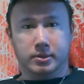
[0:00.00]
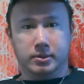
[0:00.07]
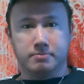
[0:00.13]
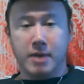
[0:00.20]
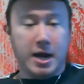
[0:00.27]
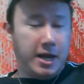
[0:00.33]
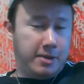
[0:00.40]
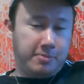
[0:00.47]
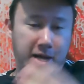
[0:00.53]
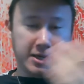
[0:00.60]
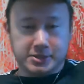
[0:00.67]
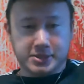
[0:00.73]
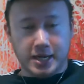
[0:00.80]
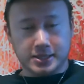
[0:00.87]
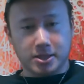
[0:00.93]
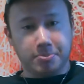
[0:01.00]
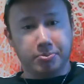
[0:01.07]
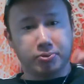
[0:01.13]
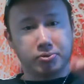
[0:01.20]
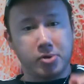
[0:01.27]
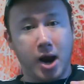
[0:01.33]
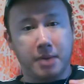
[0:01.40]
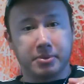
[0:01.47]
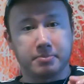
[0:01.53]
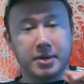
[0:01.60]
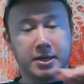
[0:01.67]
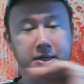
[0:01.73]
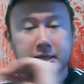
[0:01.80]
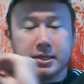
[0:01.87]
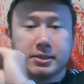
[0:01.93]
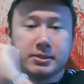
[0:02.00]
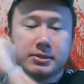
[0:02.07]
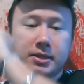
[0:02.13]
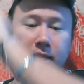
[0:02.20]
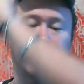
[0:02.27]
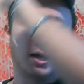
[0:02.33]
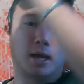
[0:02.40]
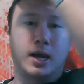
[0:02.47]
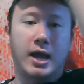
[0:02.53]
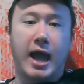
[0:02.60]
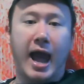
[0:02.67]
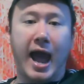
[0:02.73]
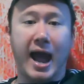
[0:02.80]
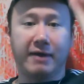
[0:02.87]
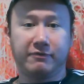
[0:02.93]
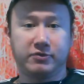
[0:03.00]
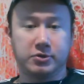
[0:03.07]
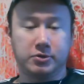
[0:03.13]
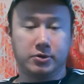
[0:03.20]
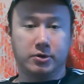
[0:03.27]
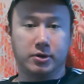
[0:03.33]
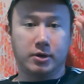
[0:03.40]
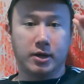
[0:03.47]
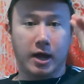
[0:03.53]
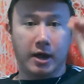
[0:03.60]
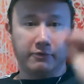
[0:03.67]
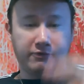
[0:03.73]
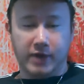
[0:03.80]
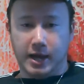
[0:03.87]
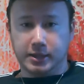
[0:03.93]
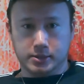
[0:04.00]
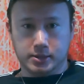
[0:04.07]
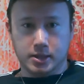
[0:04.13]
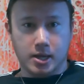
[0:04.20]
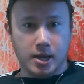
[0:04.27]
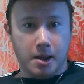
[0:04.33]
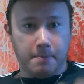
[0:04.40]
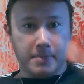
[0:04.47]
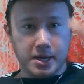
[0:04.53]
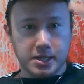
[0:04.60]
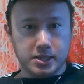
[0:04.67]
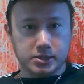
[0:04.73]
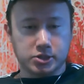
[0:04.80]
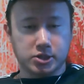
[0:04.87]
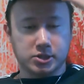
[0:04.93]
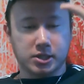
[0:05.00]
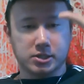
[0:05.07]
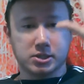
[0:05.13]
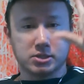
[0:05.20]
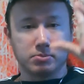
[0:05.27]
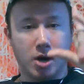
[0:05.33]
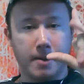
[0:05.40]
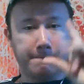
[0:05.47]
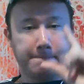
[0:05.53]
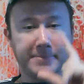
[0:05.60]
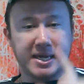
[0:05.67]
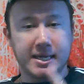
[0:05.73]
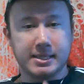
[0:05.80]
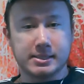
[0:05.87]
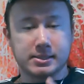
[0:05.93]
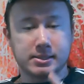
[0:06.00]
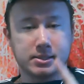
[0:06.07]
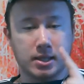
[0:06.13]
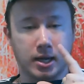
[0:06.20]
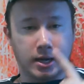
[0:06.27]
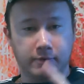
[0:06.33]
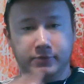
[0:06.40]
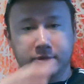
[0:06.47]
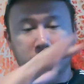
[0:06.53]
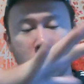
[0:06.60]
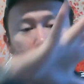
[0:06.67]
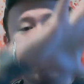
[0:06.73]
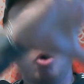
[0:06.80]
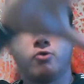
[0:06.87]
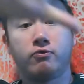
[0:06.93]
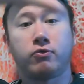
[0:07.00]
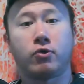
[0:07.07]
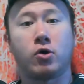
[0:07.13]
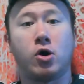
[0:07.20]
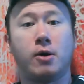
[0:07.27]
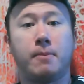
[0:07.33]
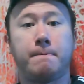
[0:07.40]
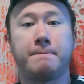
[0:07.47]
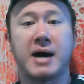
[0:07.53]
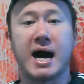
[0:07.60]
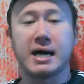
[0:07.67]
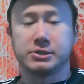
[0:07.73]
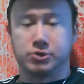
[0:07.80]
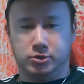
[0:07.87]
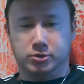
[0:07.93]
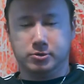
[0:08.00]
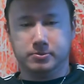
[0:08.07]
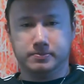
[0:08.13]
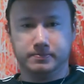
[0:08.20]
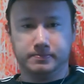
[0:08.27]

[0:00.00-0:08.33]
Money's not the problem. Money is a after effect. Money is just a small piece of the overall puzzle.